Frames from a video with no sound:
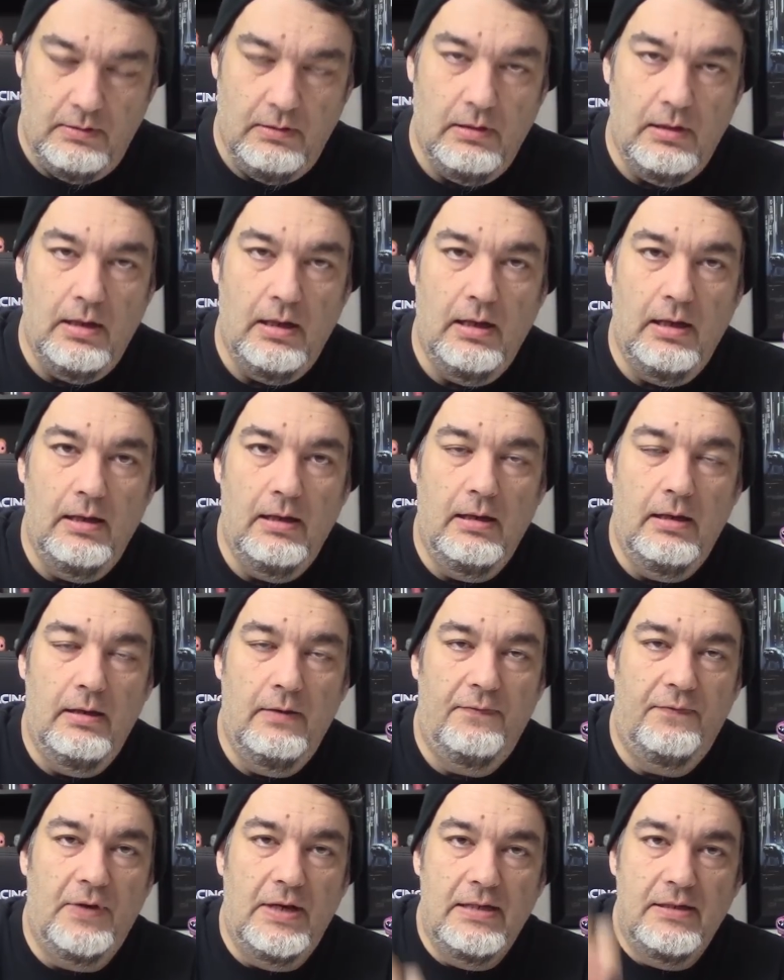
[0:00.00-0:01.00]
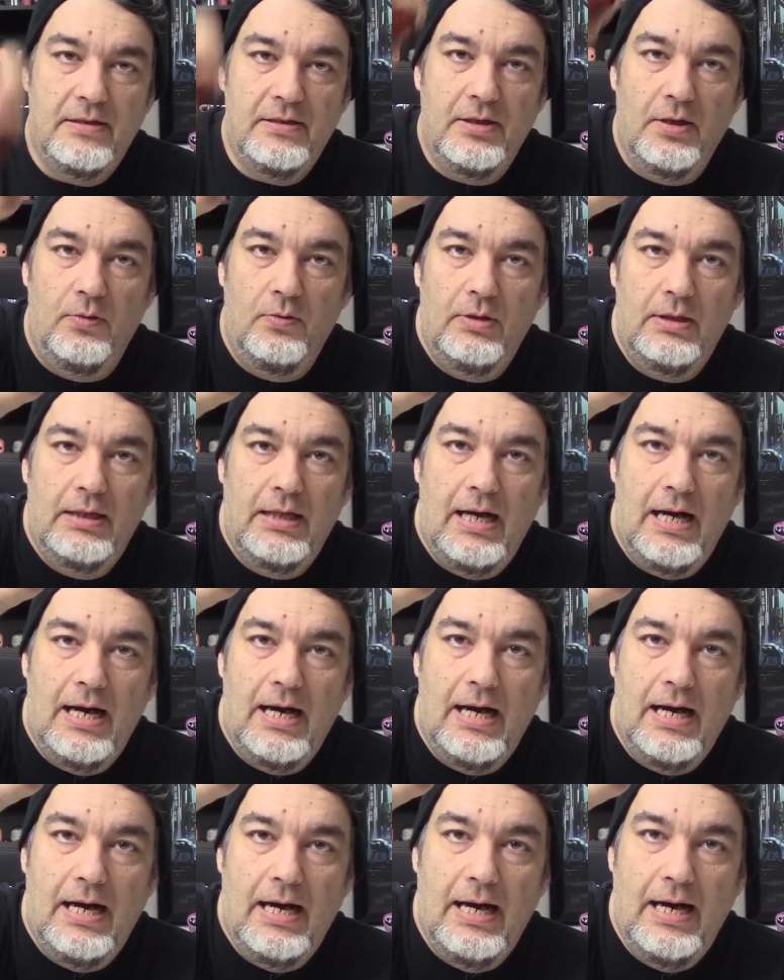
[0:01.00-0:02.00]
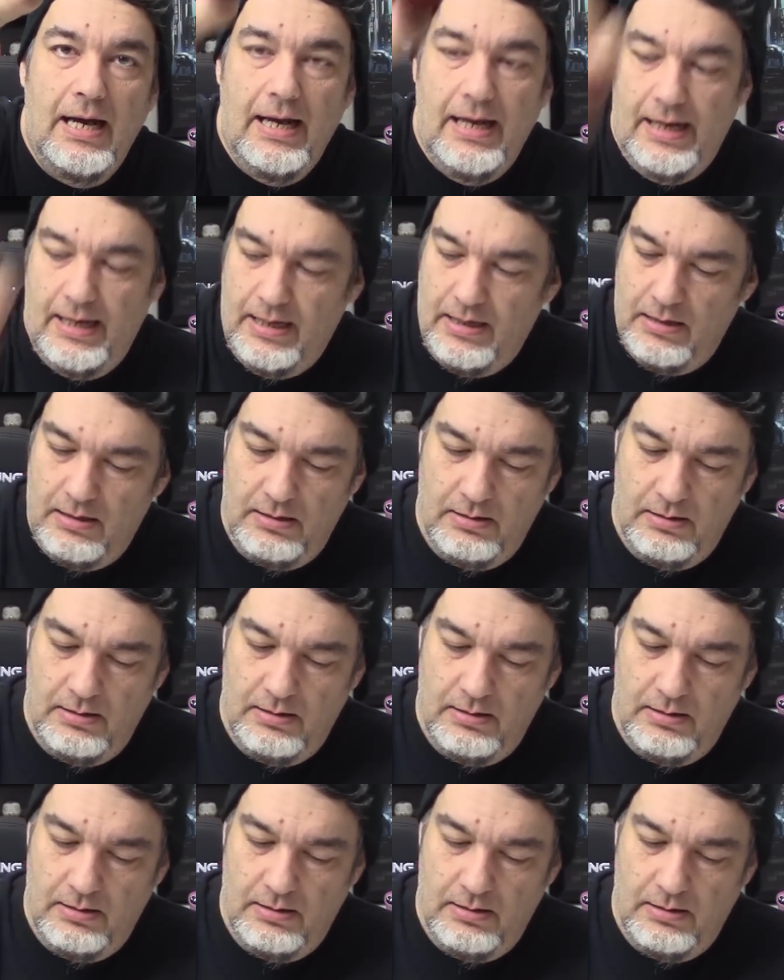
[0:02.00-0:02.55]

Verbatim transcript: Uh, Friends Don't Lie.